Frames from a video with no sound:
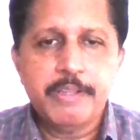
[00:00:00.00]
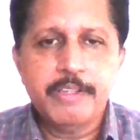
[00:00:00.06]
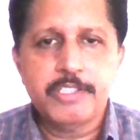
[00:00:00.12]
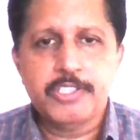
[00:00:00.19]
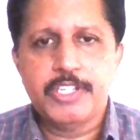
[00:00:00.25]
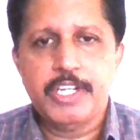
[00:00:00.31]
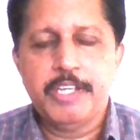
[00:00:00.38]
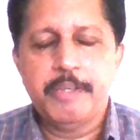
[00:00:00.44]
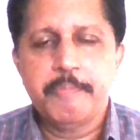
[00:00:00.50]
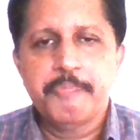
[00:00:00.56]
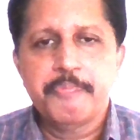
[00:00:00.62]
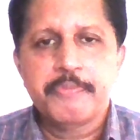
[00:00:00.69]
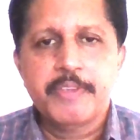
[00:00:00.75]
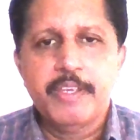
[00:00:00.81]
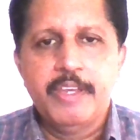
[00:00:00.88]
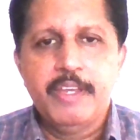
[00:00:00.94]
this time.
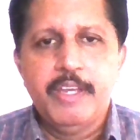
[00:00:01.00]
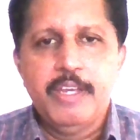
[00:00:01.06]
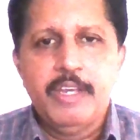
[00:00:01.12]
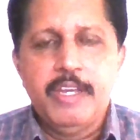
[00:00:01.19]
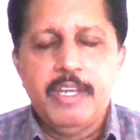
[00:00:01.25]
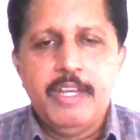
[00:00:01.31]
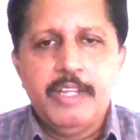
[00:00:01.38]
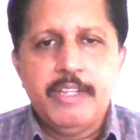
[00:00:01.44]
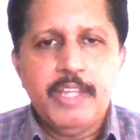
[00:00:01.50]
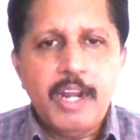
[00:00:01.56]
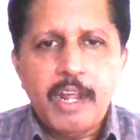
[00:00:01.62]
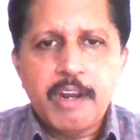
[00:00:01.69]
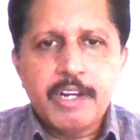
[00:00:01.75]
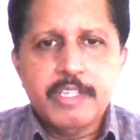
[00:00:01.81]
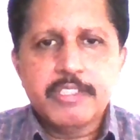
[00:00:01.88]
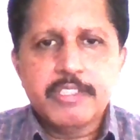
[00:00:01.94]
There
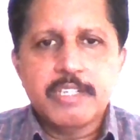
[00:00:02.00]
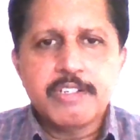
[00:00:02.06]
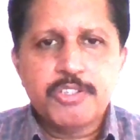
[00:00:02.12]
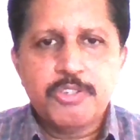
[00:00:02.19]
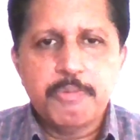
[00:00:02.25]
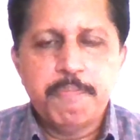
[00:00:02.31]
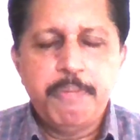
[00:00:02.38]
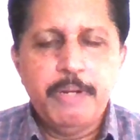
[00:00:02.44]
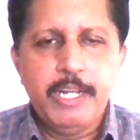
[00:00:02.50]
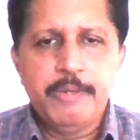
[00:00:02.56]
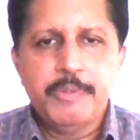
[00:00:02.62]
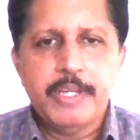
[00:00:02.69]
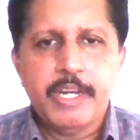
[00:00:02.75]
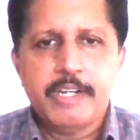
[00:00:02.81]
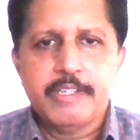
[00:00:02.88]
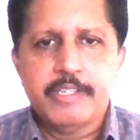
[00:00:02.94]
are reasons to believe
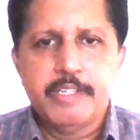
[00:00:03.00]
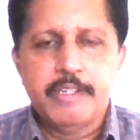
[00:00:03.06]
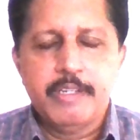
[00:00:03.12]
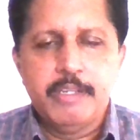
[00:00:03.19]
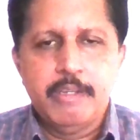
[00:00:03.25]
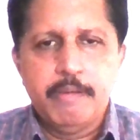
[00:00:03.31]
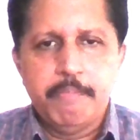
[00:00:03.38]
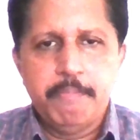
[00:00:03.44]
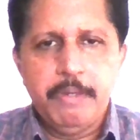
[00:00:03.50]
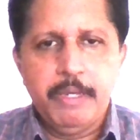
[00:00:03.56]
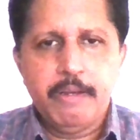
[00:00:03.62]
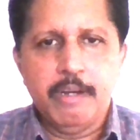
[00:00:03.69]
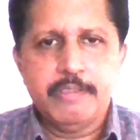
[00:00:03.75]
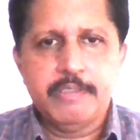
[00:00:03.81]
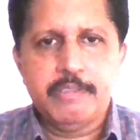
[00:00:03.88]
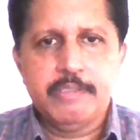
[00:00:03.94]
that
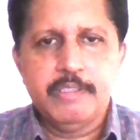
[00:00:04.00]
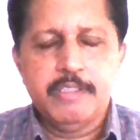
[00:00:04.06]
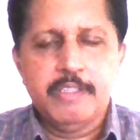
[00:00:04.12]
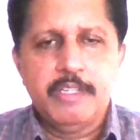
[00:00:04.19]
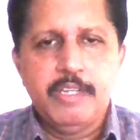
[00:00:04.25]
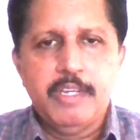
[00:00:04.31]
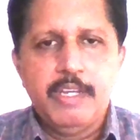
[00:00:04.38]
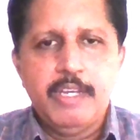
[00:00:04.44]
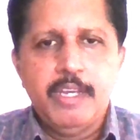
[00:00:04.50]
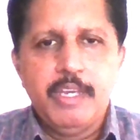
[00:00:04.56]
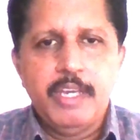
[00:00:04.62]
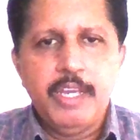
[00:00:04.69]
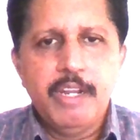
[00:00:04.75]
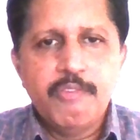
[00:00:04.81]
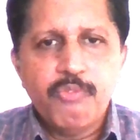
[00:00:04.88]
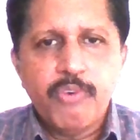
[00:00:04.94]
because
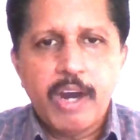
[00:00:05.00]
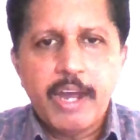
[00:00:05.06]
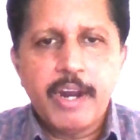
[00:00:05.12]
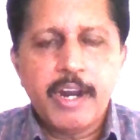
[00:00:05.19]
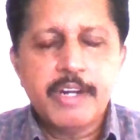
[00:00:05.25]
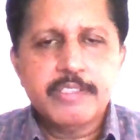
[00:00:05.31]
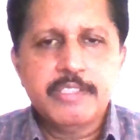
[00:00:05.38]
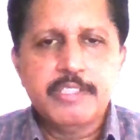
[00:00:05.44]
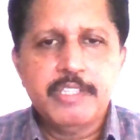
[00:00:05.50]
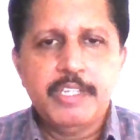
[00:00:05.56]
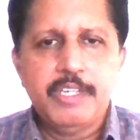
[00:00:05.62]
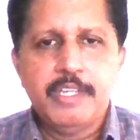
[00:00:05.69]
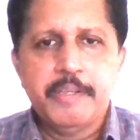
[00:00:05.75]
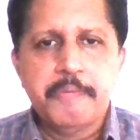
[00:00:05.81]
in Varanasi,